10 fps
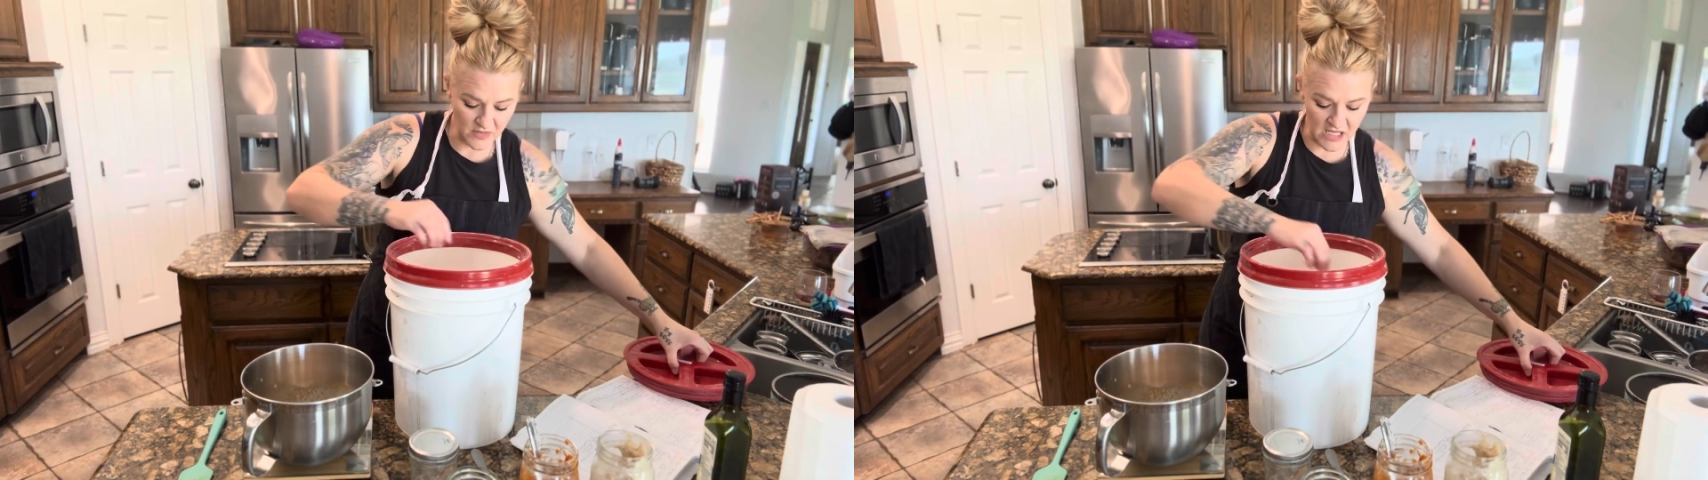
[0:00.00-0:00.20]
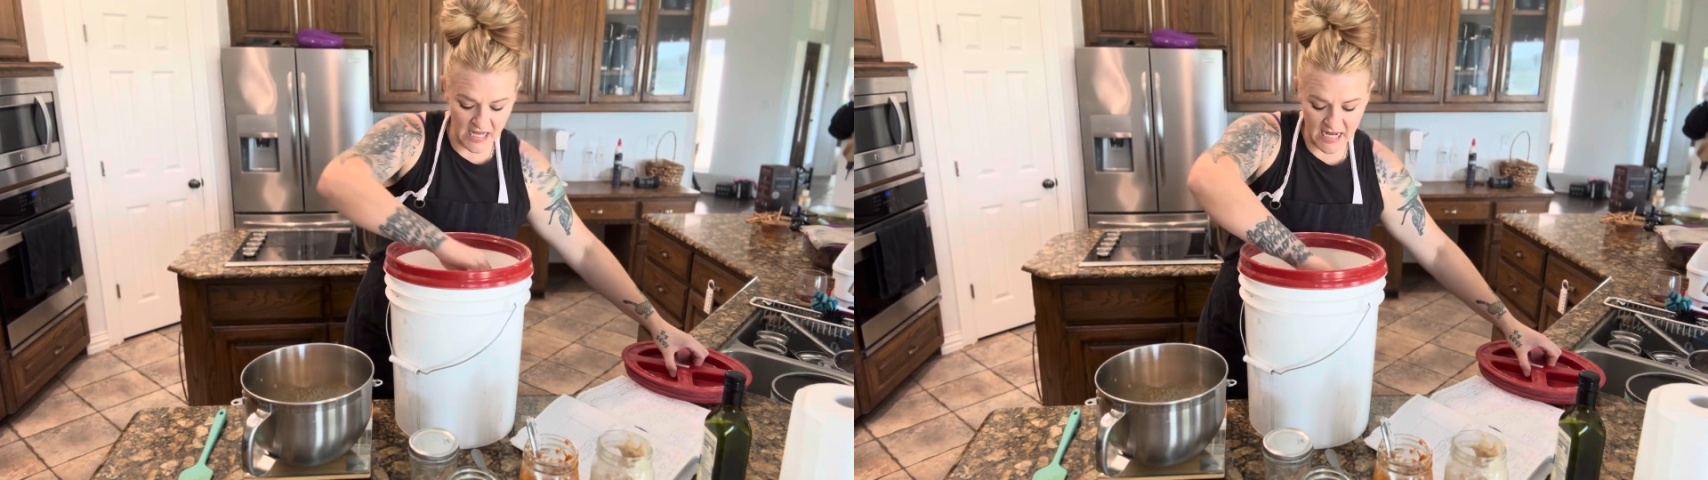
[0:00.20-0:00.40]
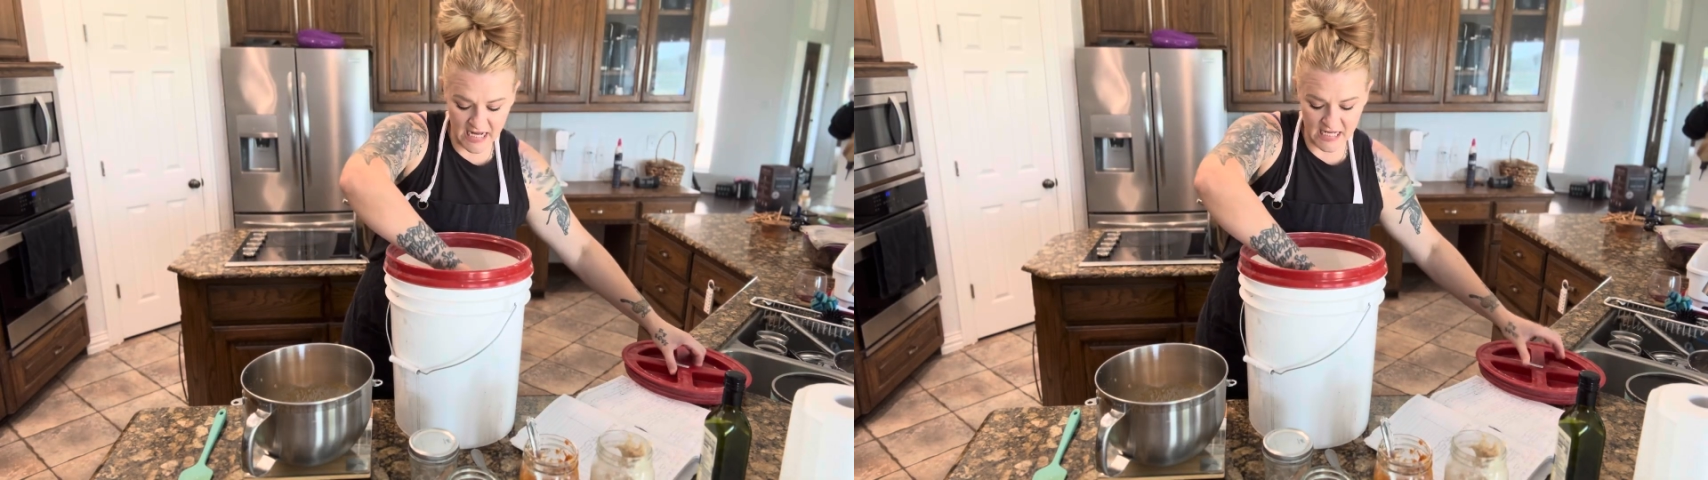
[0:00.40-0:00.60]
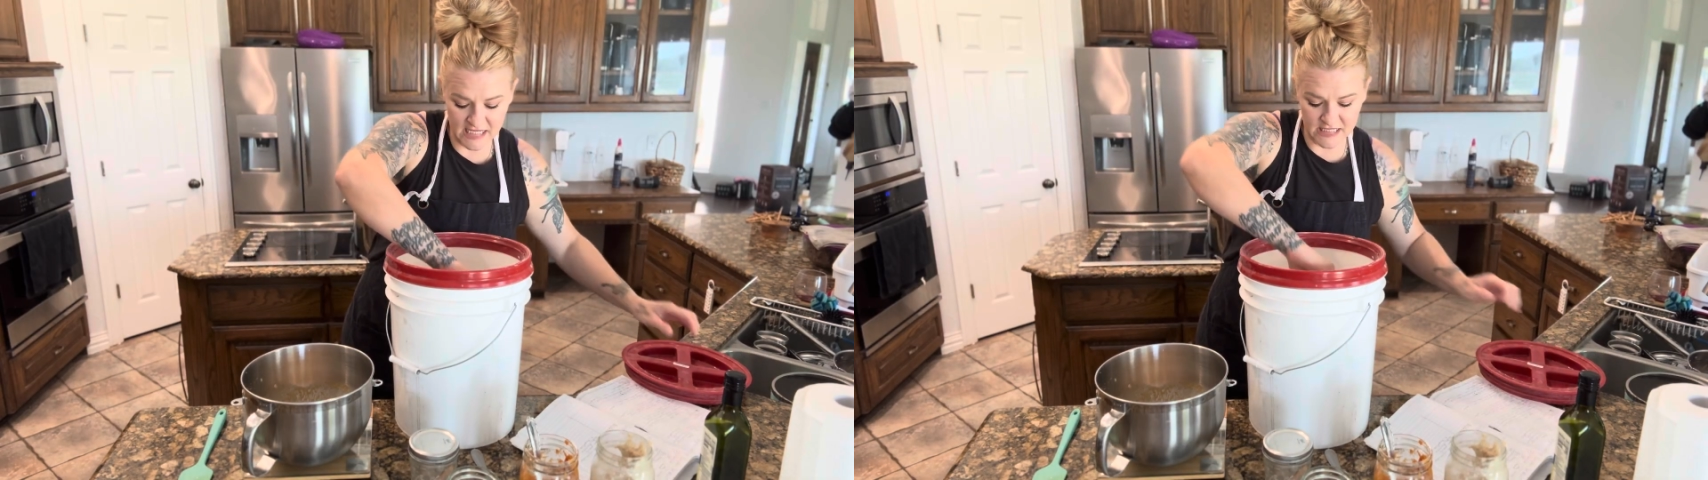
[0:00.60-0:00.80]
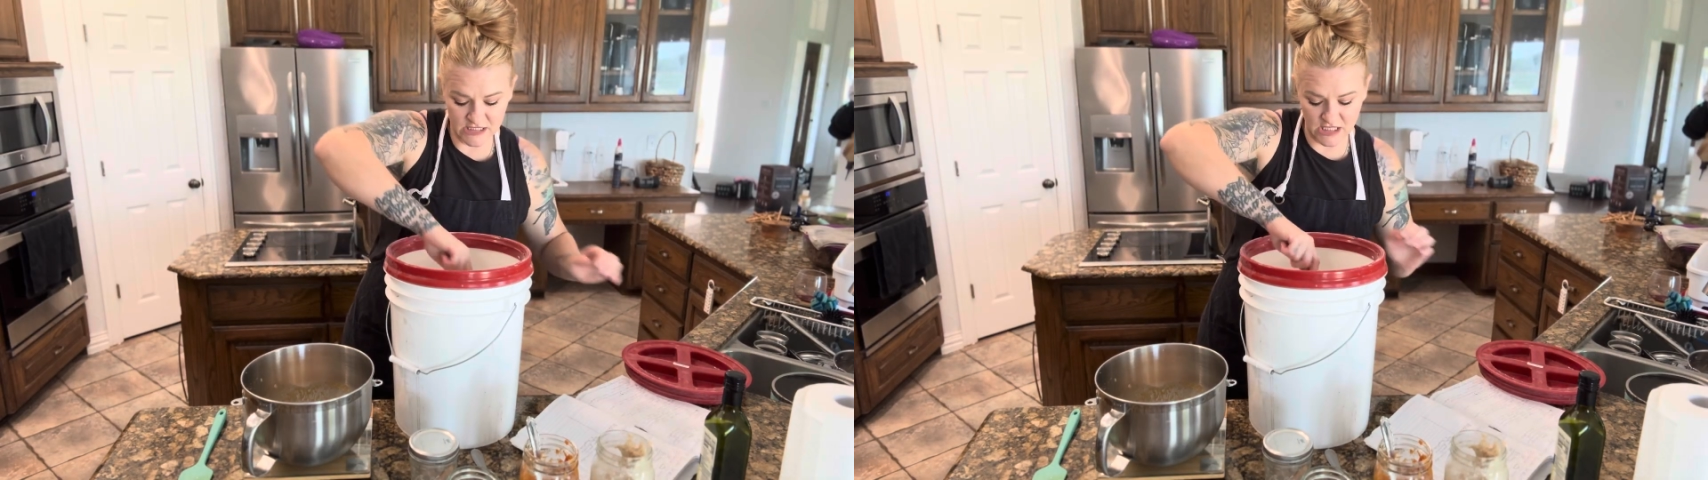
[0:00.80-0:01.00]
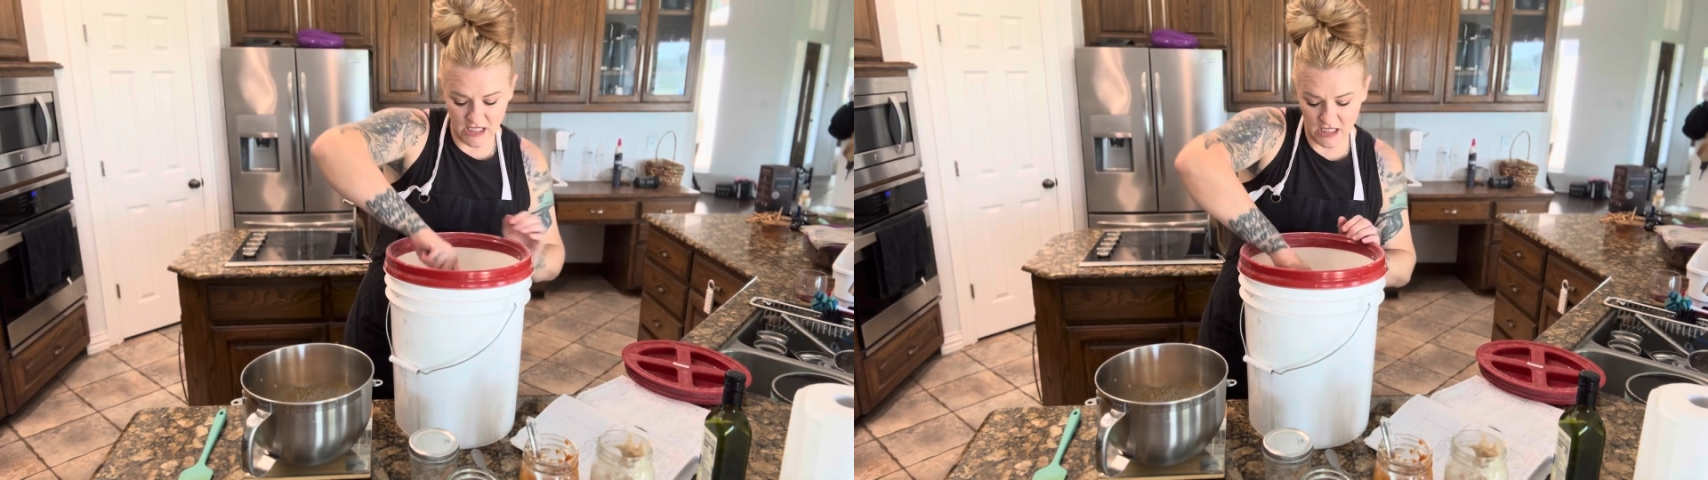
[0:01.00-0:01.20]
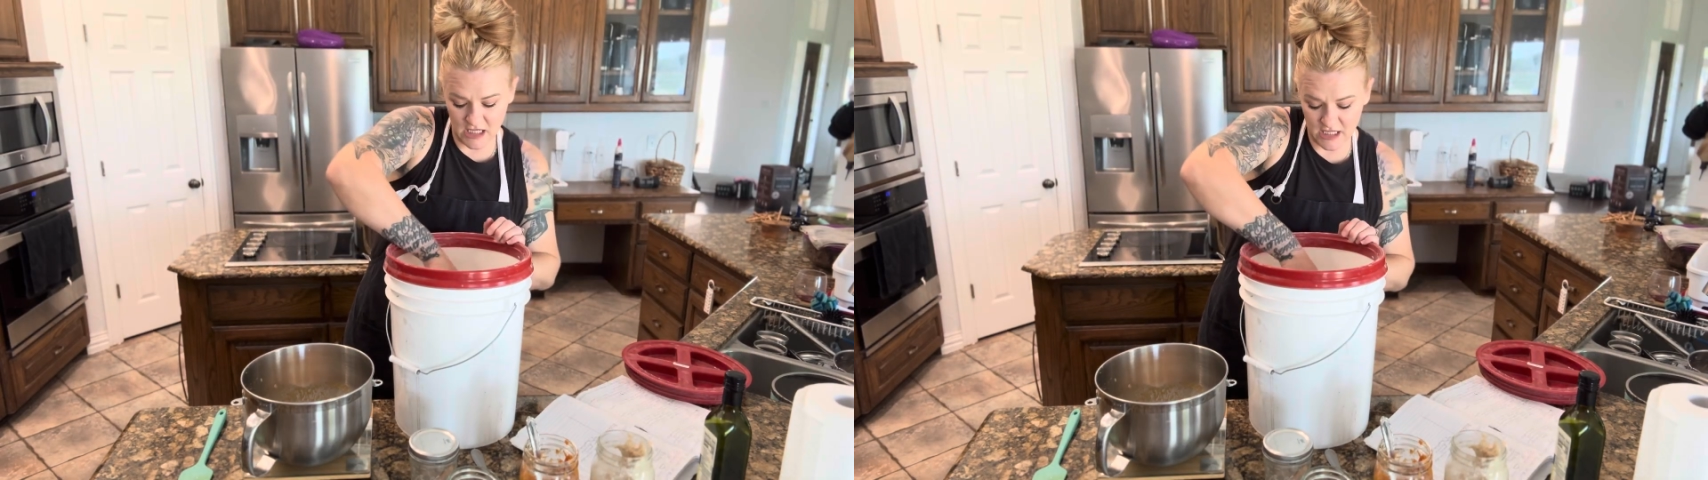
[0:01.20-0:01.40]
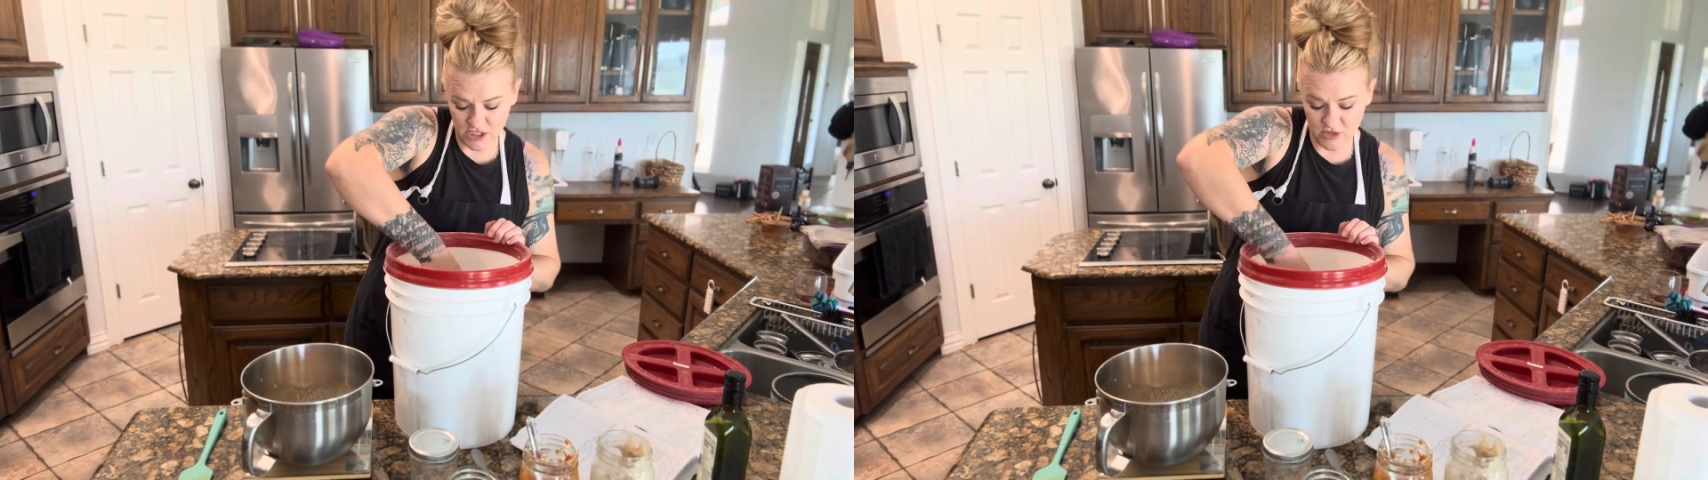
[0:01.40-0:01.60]
And
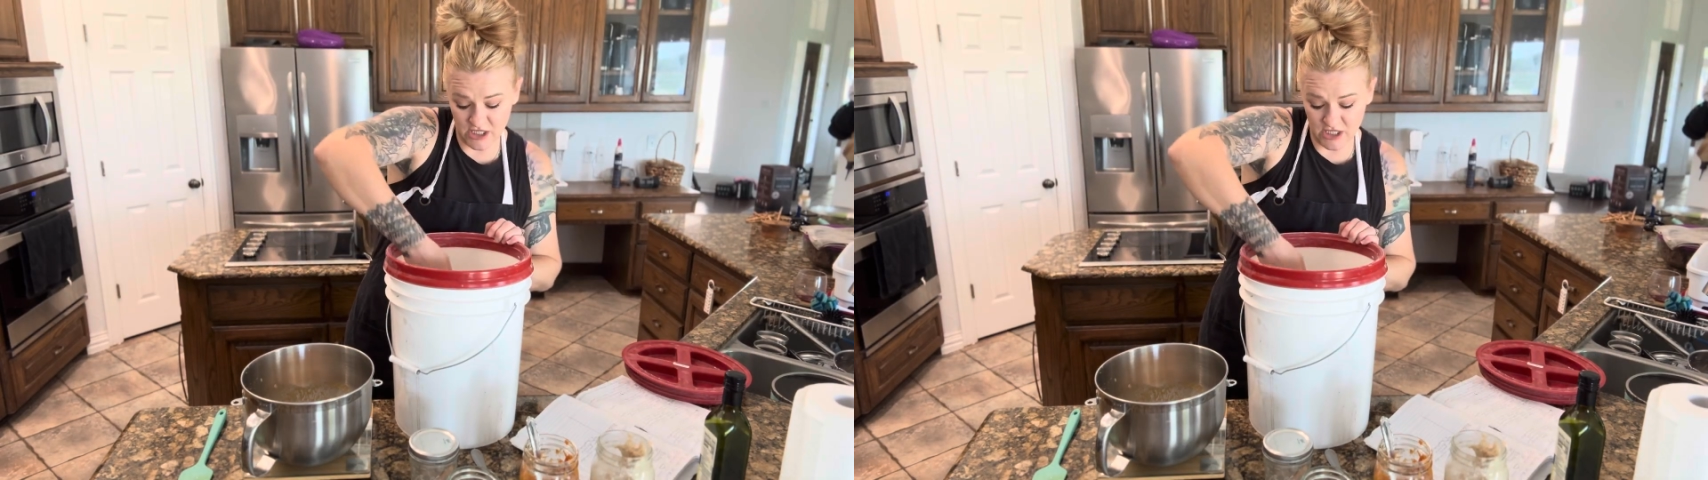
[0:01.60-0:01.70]
you